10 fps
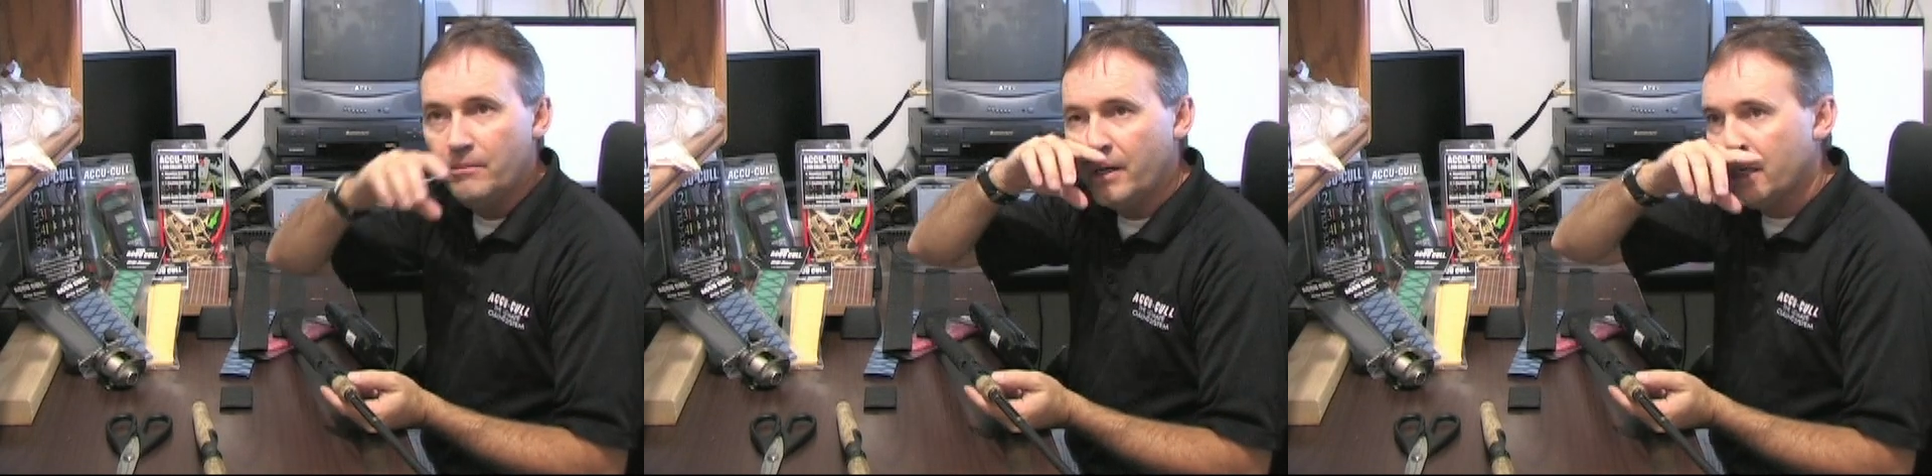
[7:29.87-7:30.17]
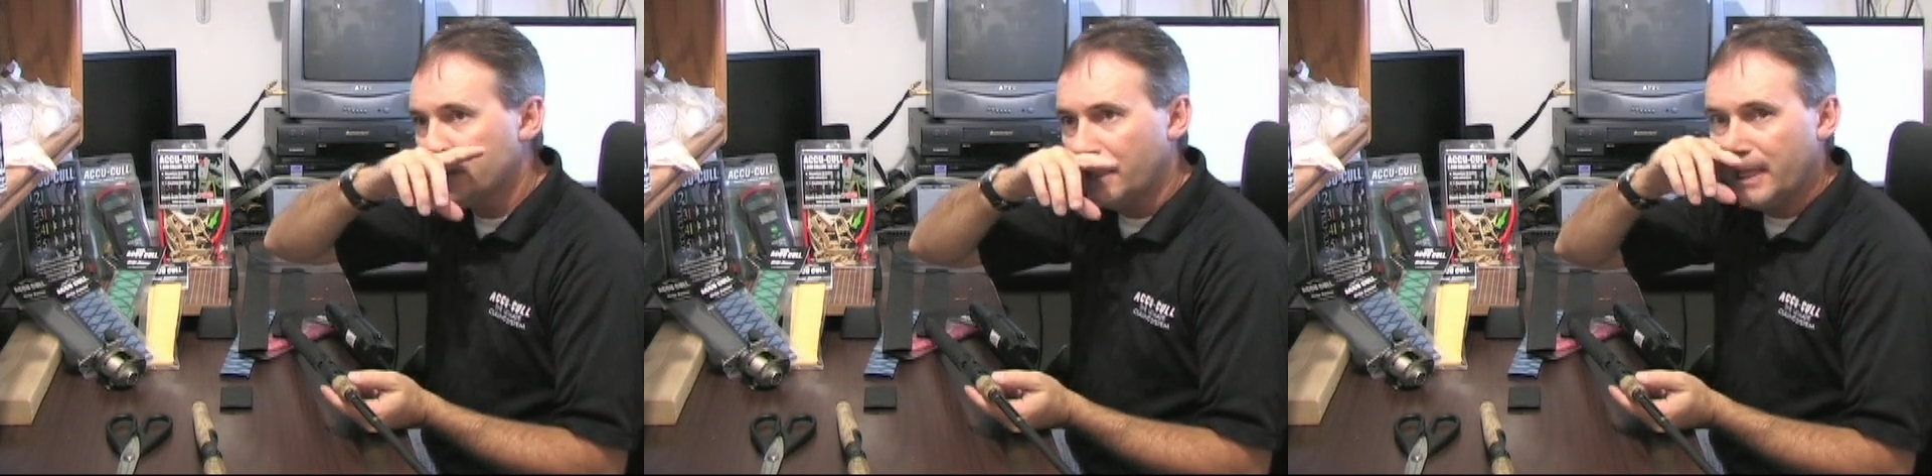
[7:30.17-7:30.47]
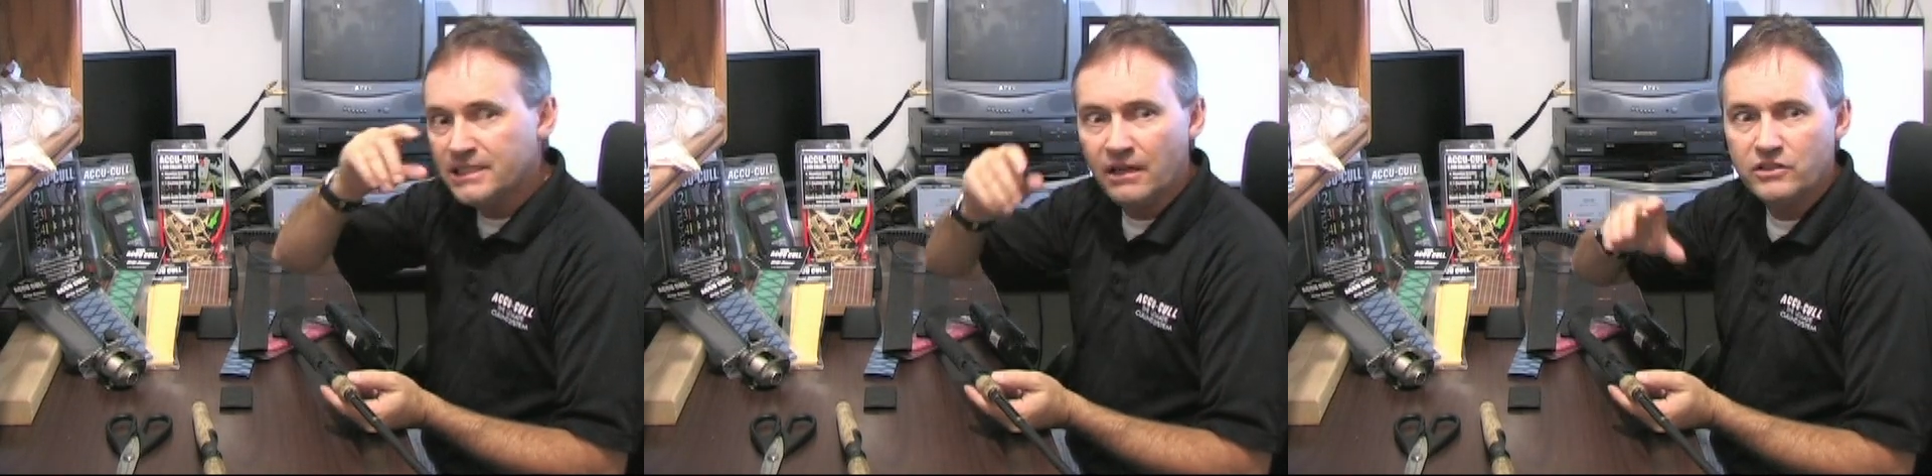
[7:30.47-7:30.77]
because I
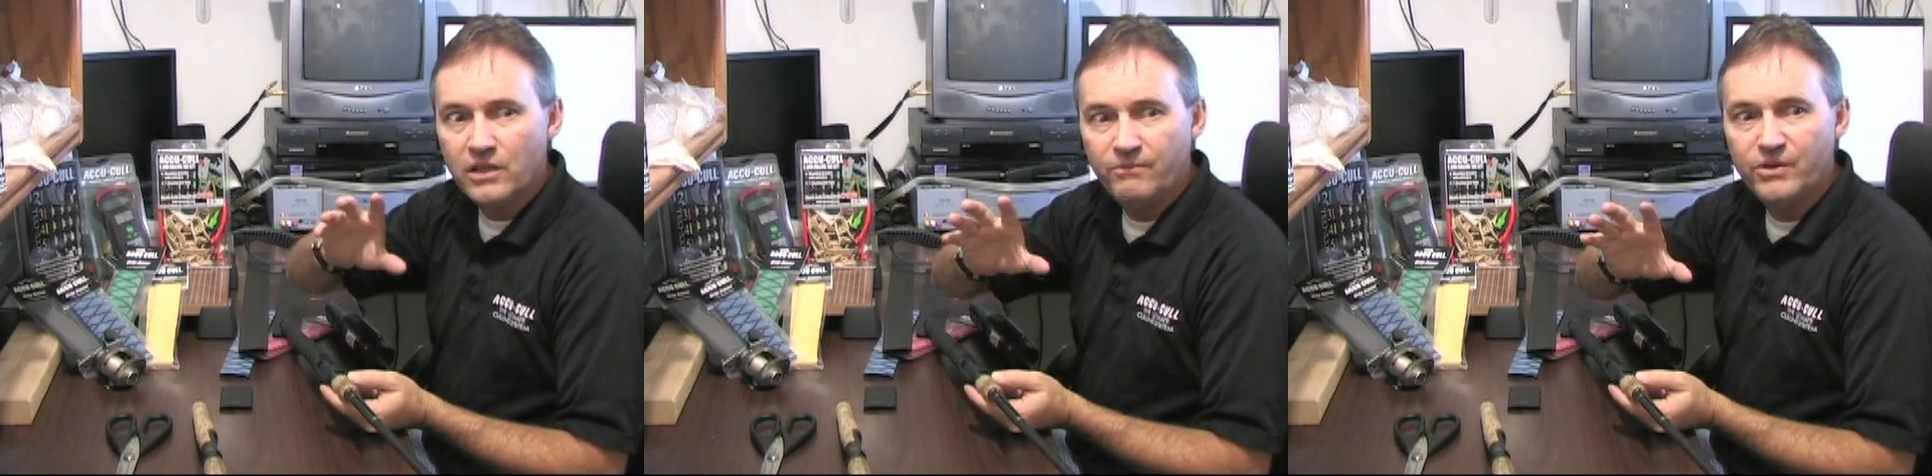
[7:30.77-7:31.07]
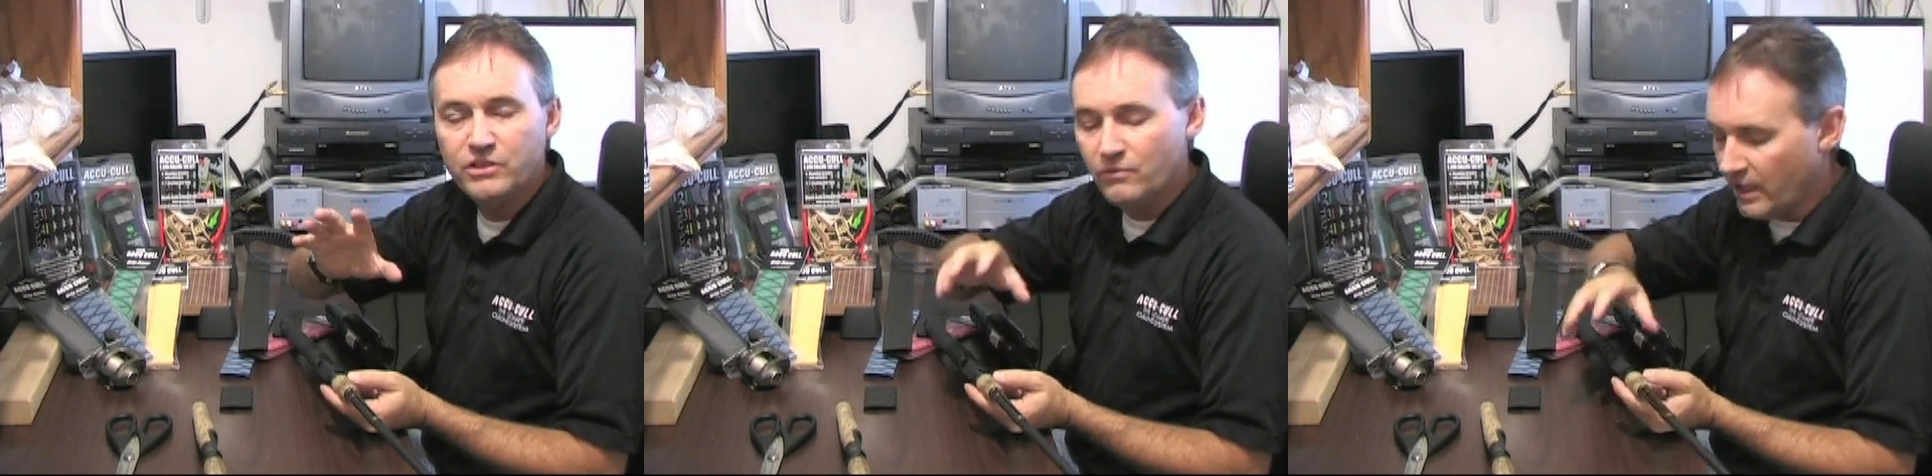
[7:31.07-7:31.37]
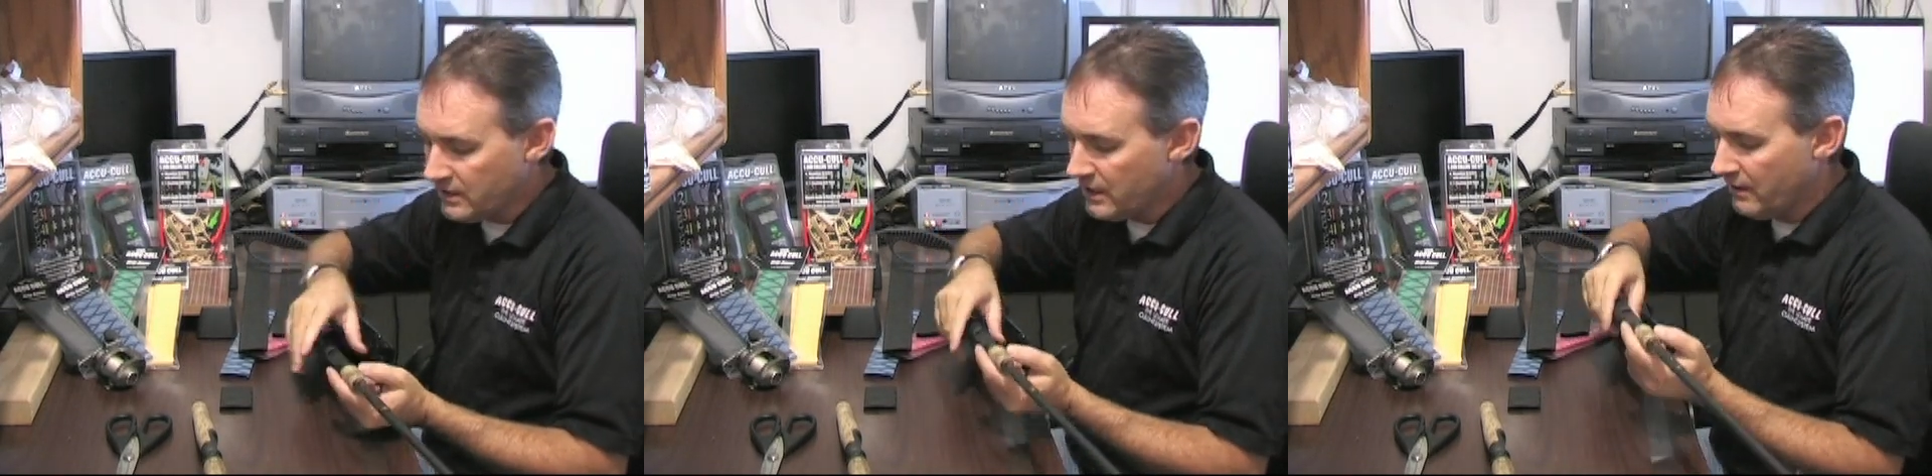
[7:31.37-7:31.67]
guess on some fishing
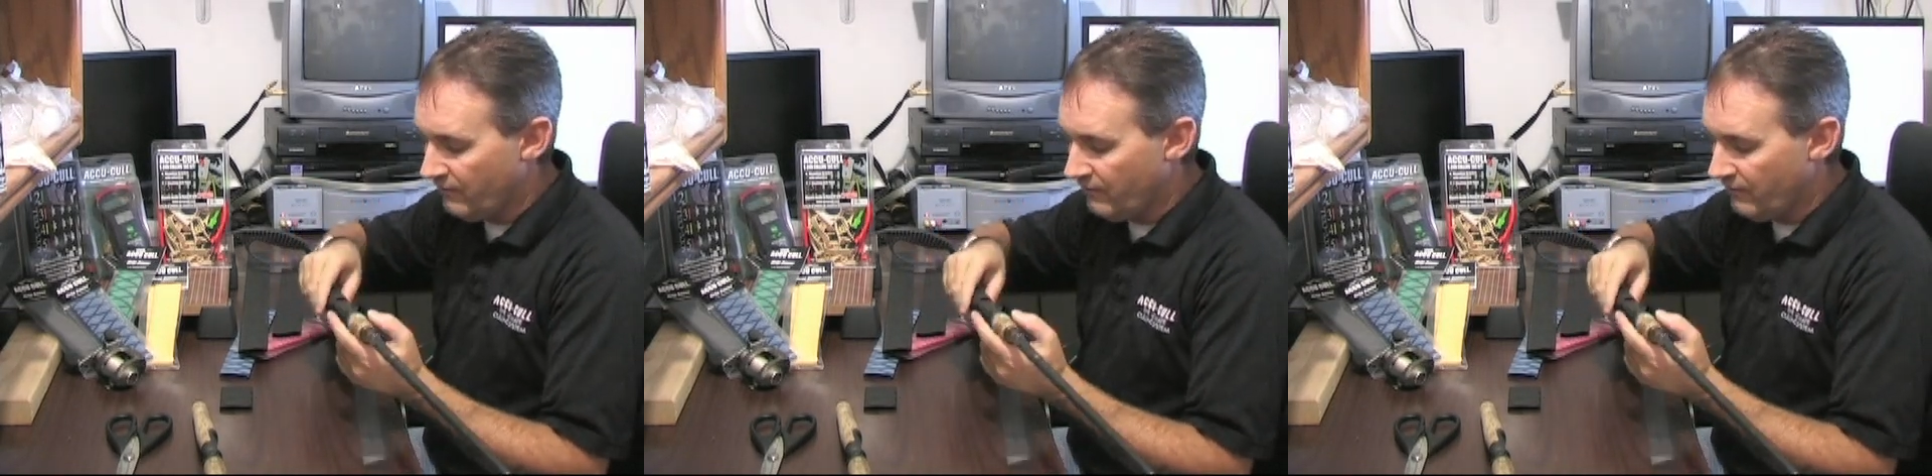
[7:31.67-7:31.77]
rods,